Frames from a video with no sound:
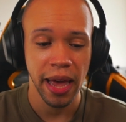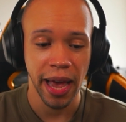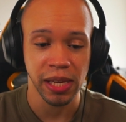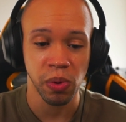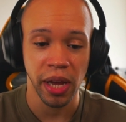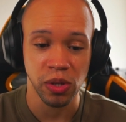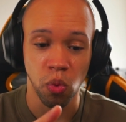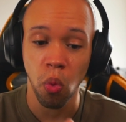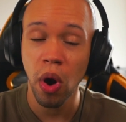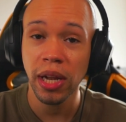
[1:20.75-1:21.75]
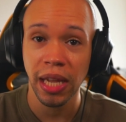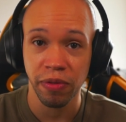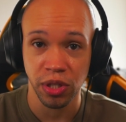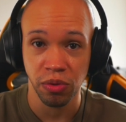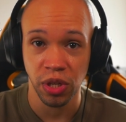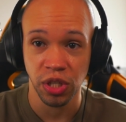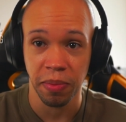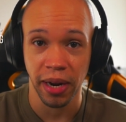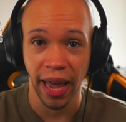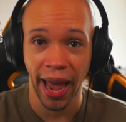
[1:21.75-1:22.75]
as well as one level 2
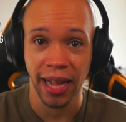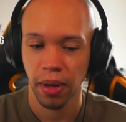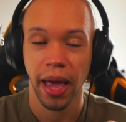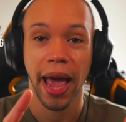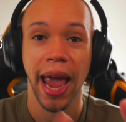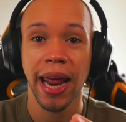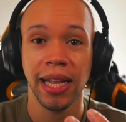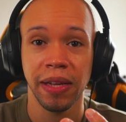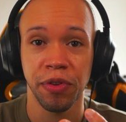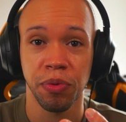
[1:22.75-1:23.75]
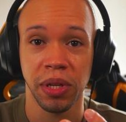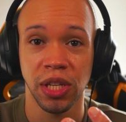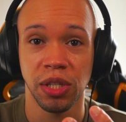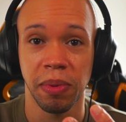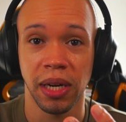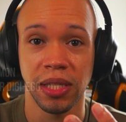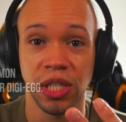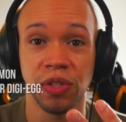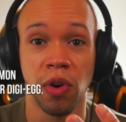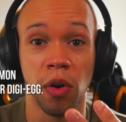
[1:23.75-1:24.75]
Digimon hatched and a level 3 Digimon
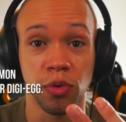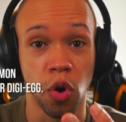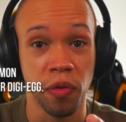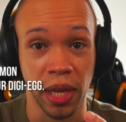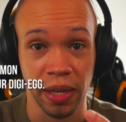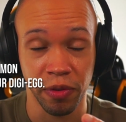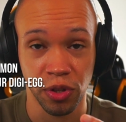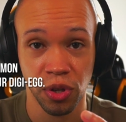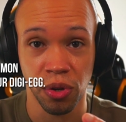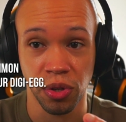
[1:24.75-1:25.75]
digivolved over that level 2,